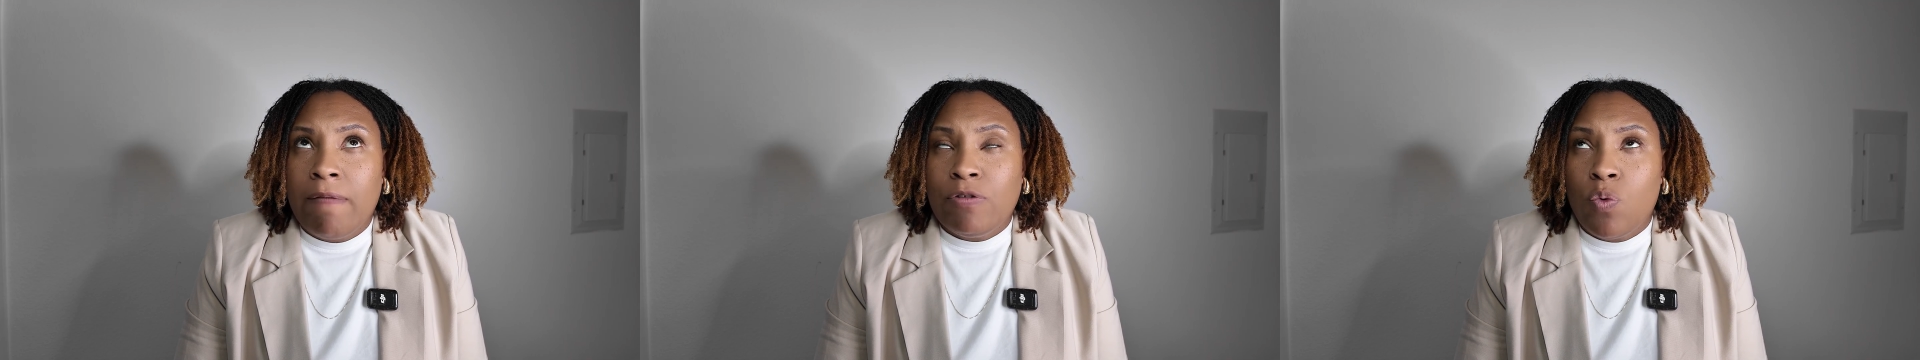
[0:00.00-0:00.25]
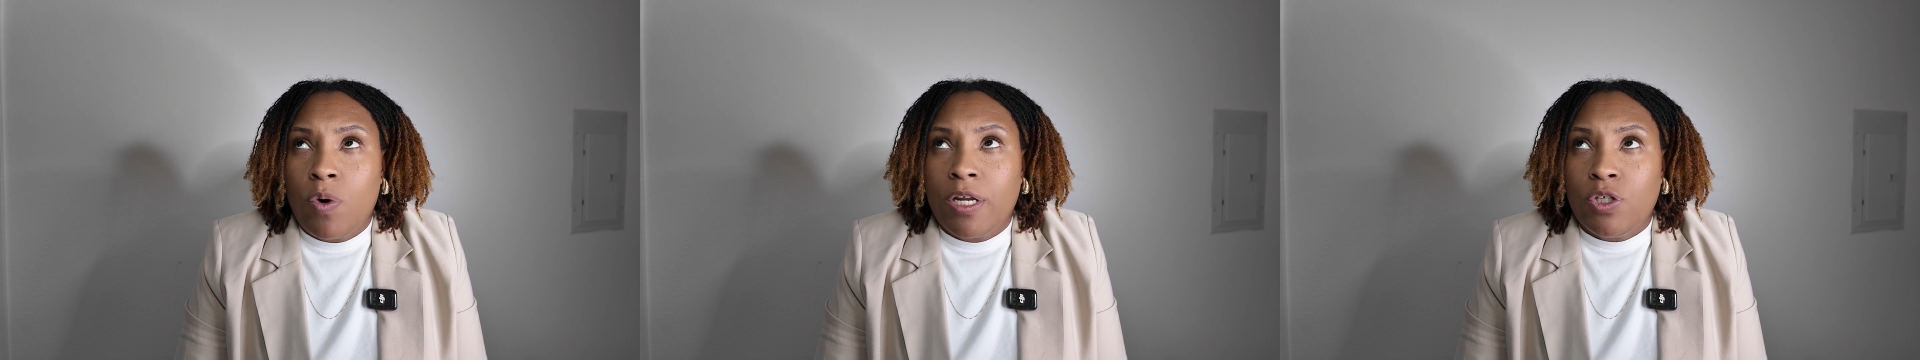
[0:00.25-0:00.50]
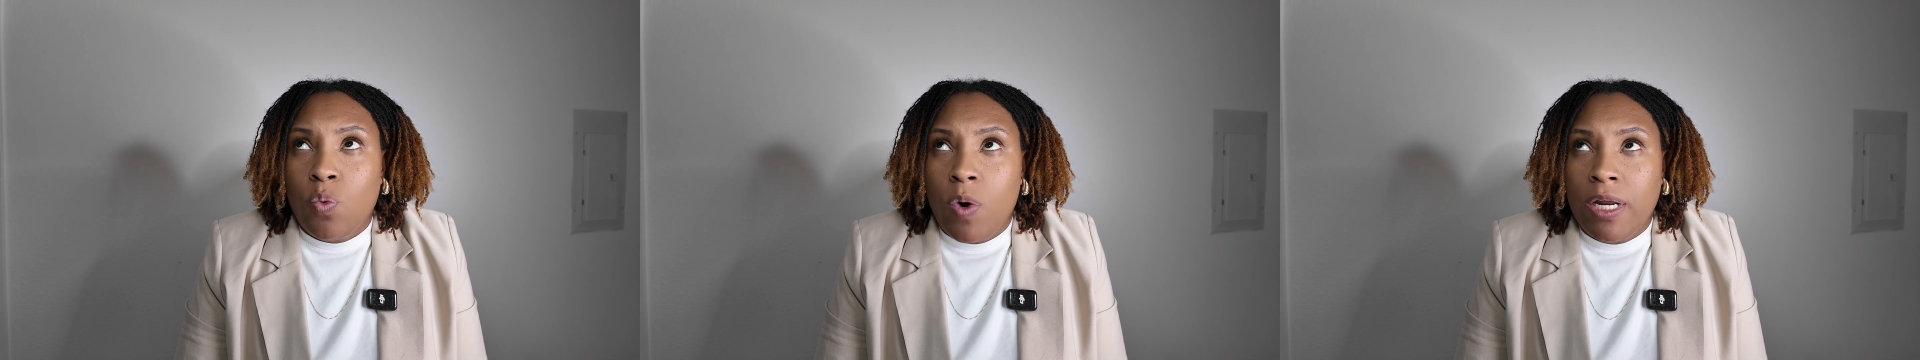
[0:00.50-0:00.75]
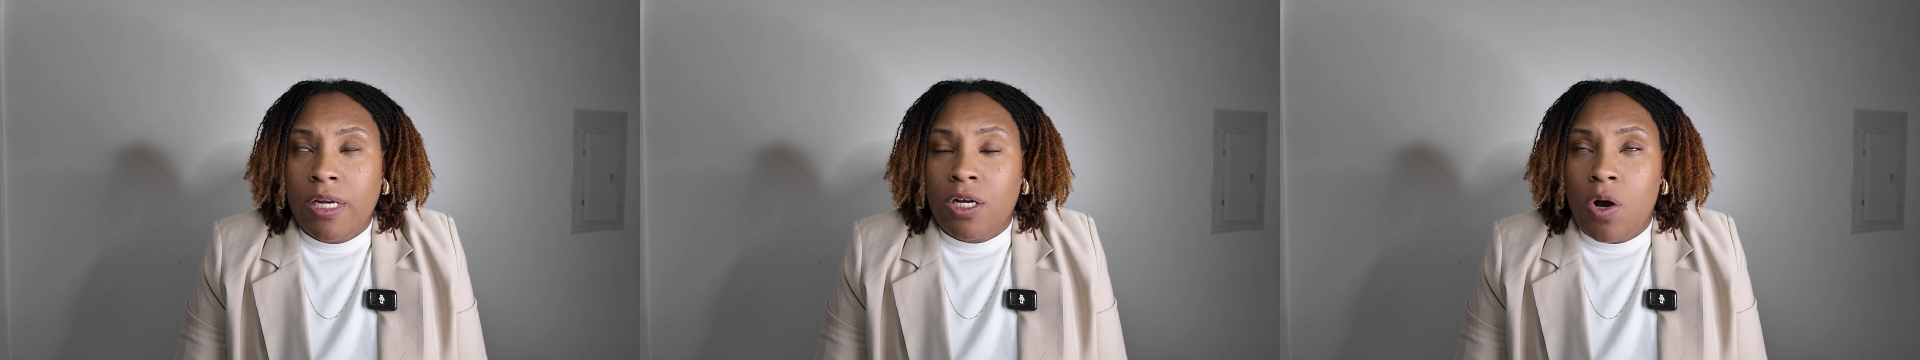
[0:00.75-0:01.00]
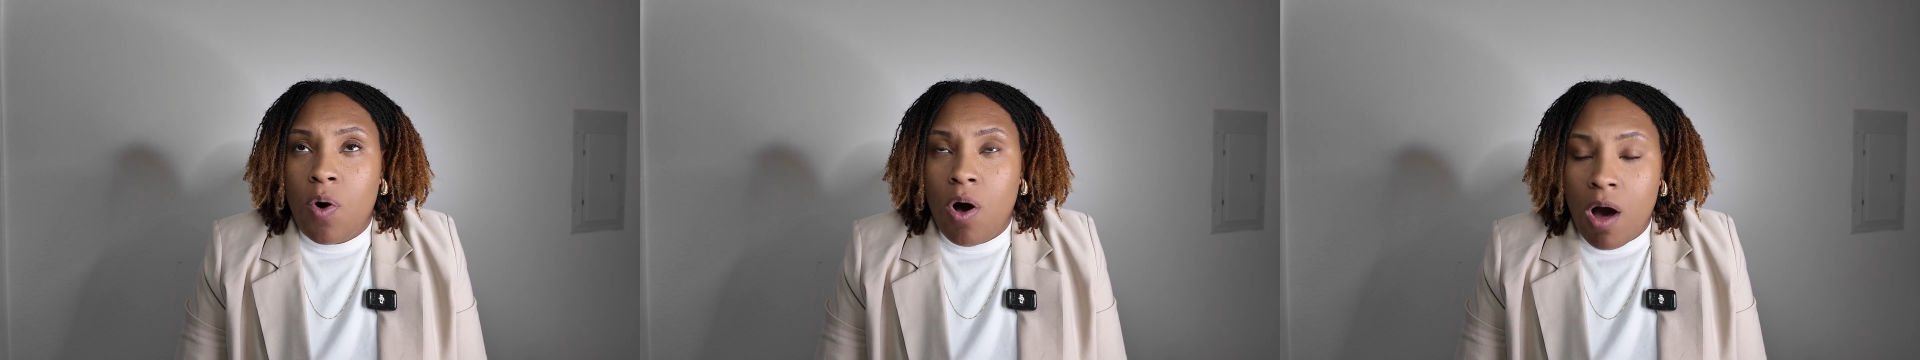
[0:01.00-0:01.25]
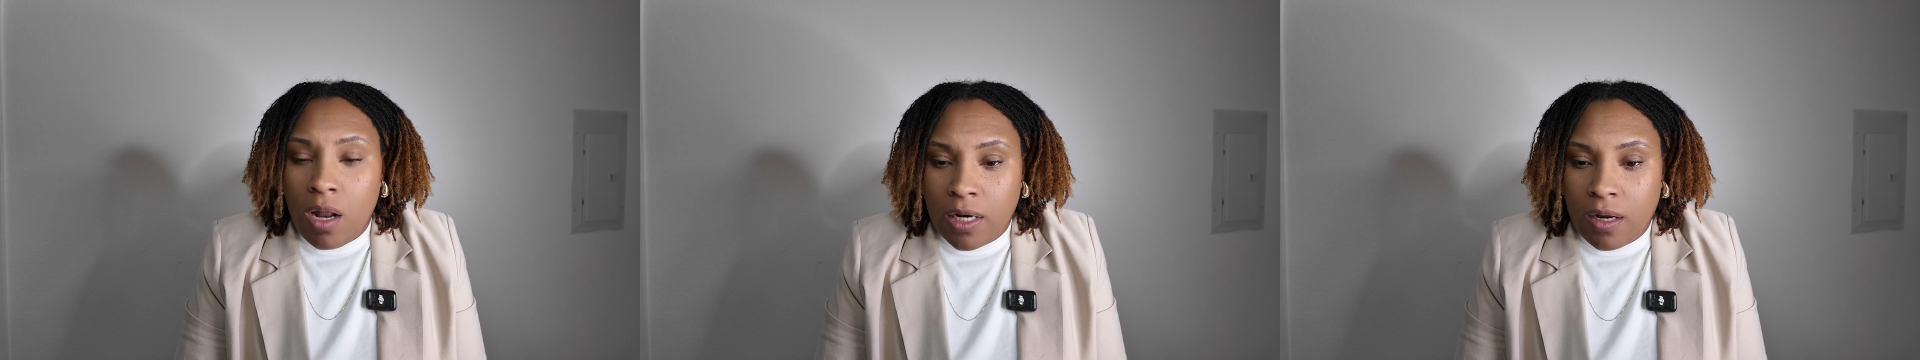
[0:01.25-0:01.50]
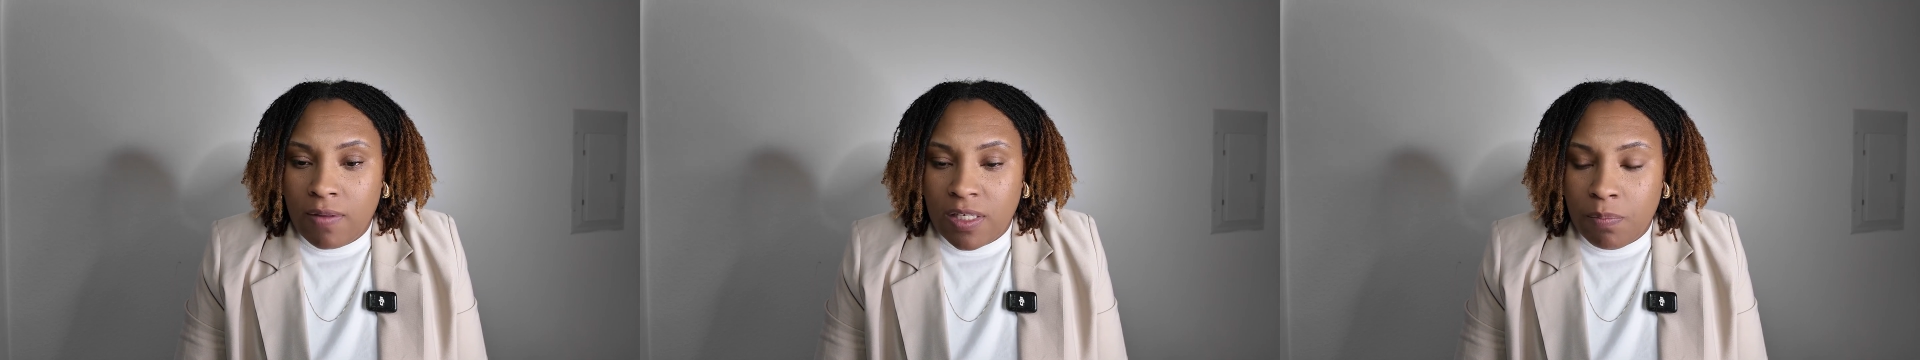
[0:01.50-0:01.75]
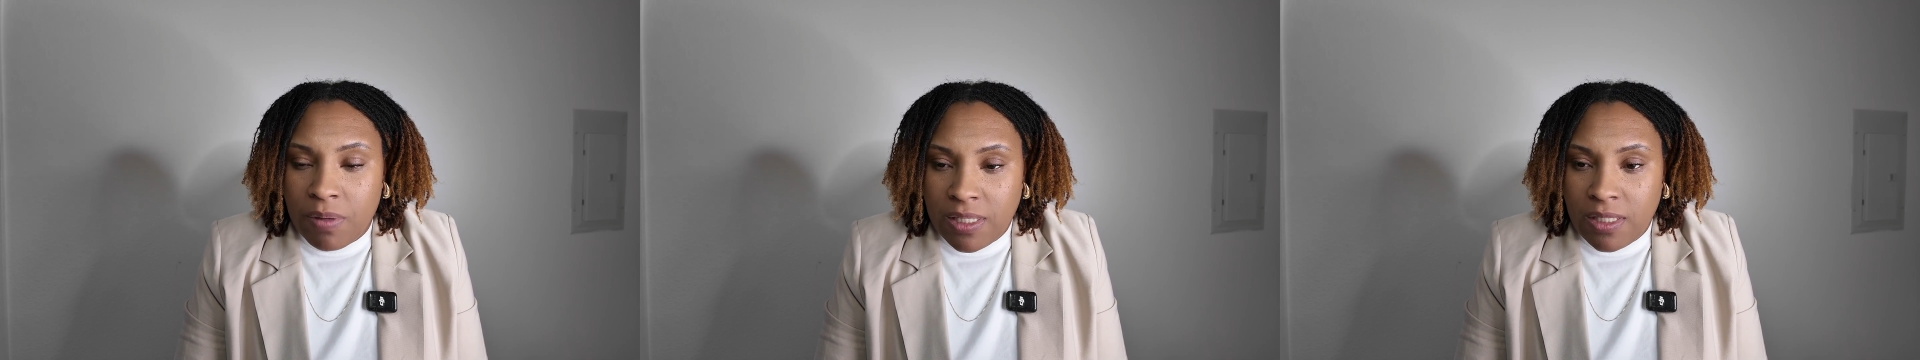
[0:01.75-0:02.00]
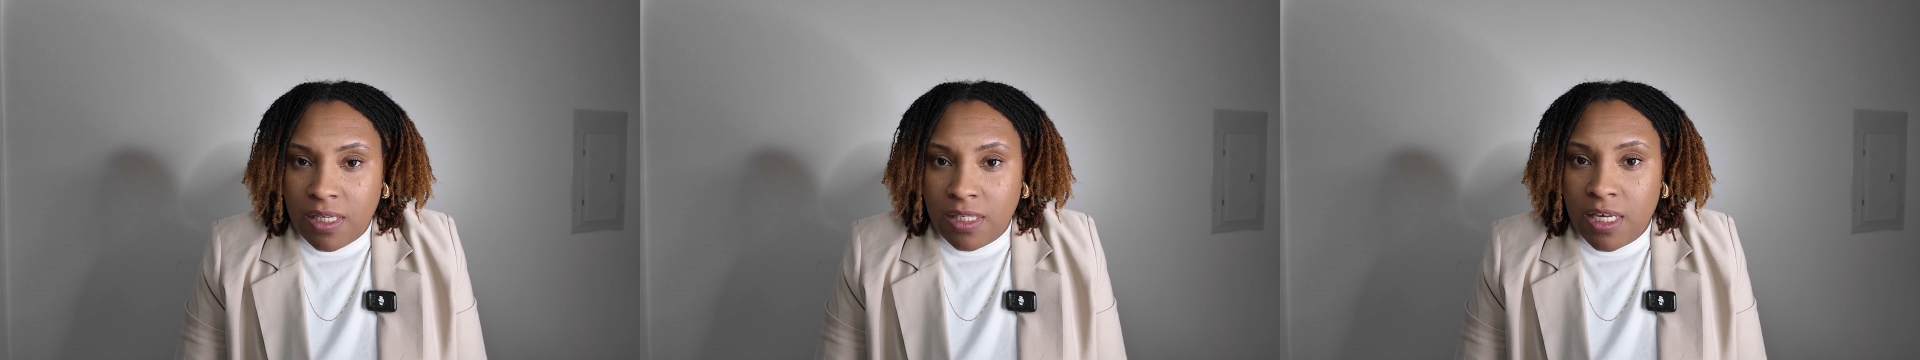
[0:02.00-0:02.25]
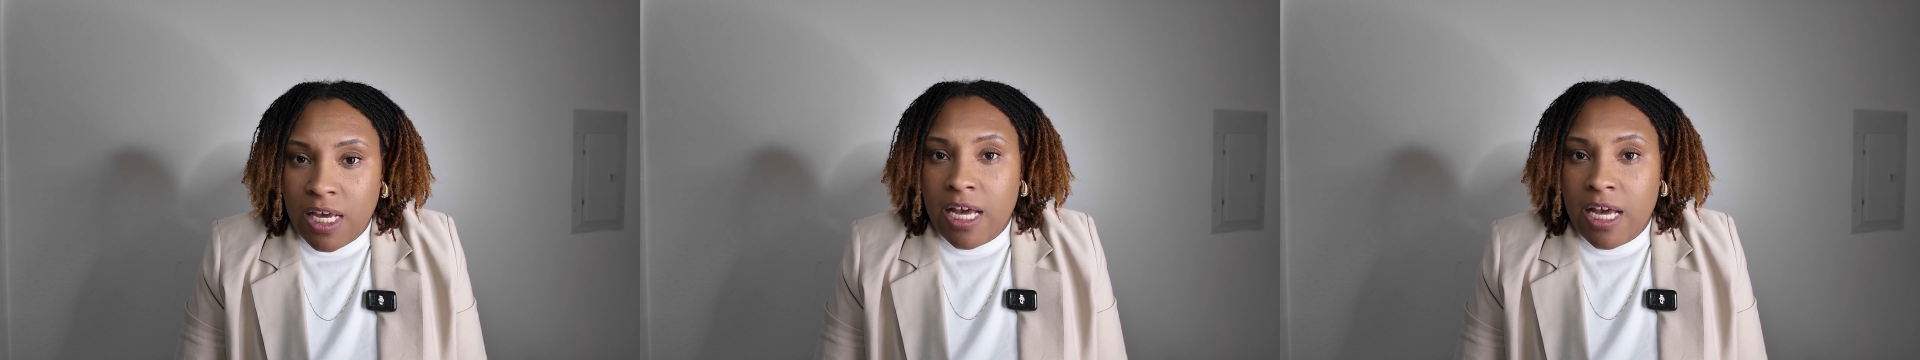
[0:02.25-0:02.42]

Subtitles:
2020 to go all in on this business.